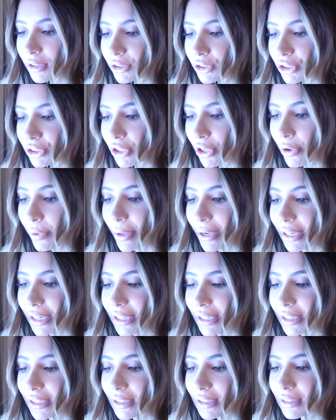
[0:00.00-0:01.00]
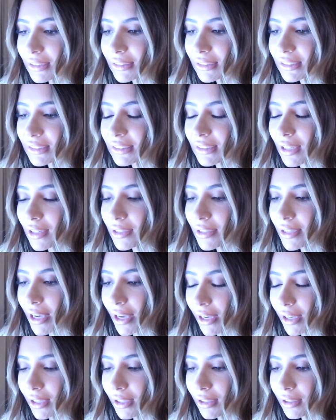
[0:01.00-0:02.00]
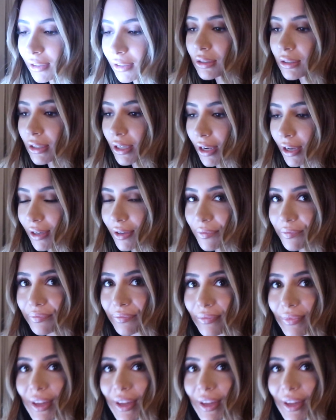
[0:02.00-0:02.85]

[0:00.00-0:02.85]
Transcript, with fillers: So it is Sunday today.